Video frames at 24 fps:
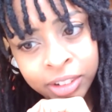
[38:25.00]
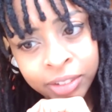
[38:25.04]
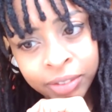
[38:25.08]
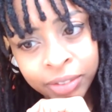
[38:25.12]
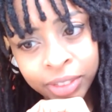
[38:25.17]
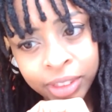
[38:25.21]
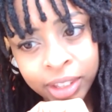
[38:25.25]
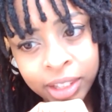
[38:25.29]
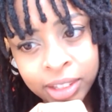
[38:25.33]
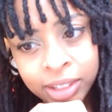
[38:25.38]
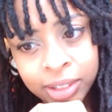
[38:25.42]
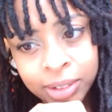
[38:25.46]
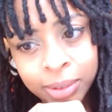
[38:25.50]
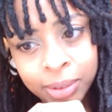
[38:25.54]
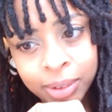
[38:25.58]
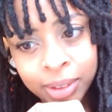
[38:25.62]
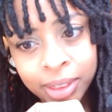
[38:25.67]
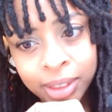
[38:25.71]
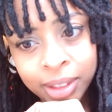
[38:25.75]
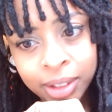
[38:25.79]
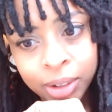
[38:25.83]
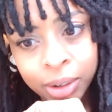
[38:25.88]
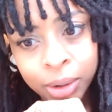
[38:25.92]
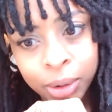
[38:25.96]
That's
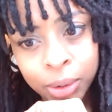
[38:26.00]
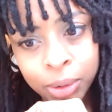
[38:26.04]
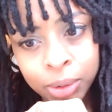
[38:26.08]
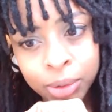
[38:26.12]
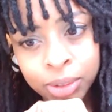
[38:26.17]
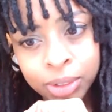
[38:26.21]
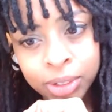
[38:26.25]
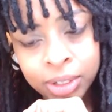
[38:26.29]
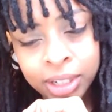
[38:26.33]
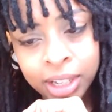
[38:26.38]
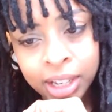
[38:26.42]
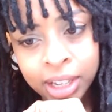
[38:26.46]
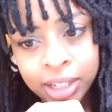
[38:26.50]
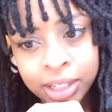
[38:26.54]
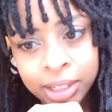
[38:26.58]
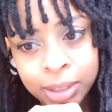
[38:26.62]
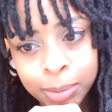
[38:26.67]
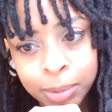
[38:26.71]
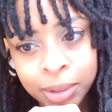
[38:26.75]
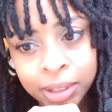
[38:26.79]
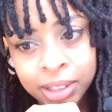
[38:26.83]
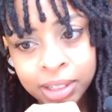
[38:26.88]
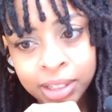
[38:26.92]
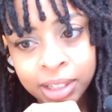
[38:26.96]
what the host Dan
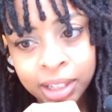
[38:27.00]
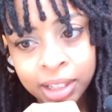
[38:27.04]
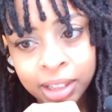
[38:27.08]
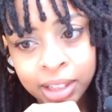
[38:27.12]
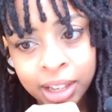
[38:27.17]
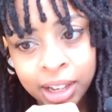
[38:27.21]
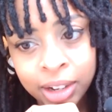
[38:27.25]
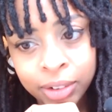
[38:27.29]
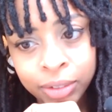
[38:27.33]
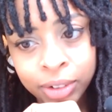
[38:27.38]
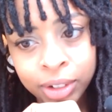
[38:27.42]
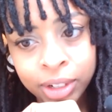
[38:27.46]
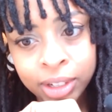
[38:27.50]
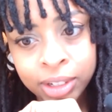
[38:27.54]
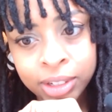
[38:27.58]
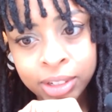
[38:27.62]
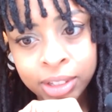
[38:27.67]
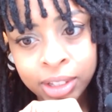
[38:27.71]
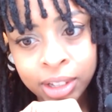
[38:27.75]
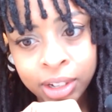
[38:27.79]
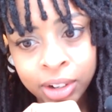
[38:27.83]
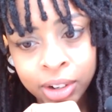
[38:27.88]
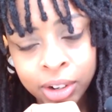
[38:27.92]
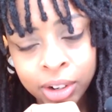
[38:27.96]
Smith said. The
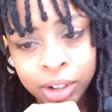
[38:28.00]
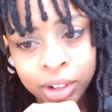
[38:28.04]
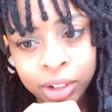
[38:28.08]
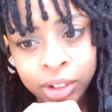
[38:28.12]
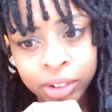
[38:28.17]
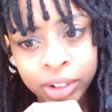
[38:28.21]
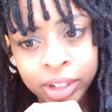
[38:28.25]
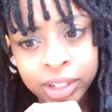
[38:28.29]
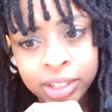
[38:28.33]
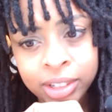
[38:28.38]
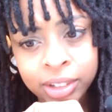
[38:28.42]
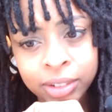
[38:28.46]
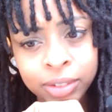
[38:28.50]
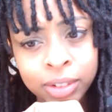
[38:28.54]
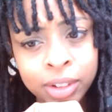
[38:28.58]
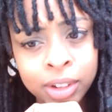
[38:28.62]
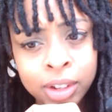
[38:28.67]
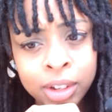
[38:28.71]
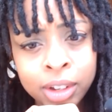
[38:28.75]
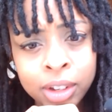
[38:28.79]
Africans there are aggressive.